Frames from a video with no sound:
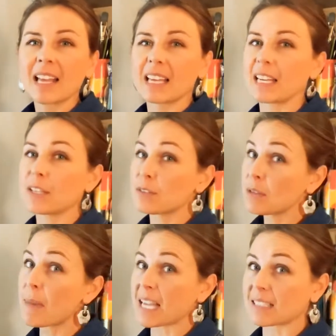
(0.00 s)
And I use
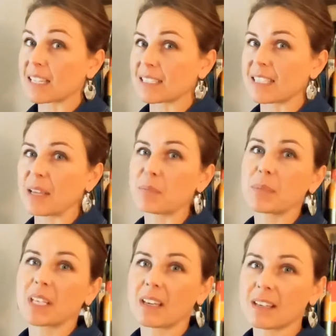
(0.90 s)
the masking tape
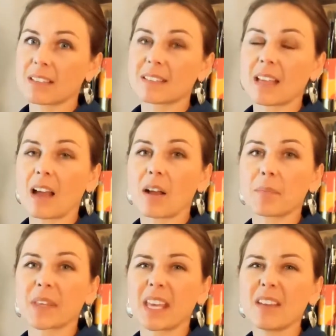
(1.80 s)
because
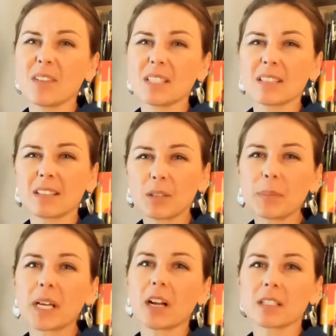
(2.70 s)
the canvas is a little
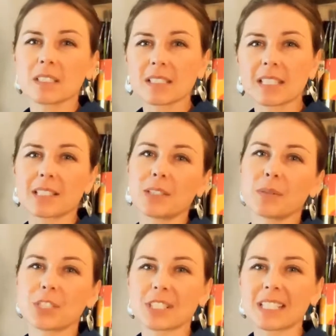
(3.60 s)
bit hard to stick to
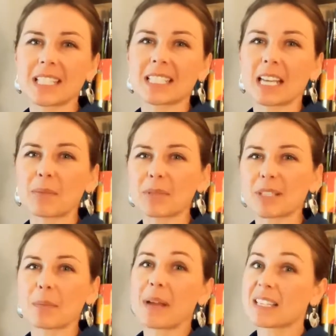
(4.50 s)
with just any tape,
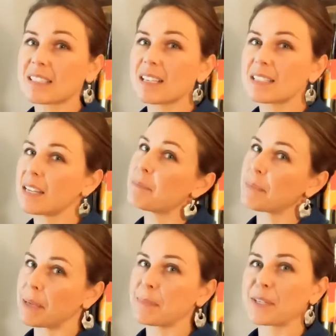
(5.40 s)
so masking tape
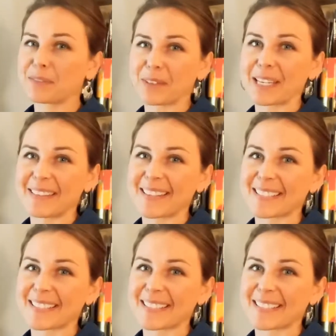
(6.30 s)
might be your friend in this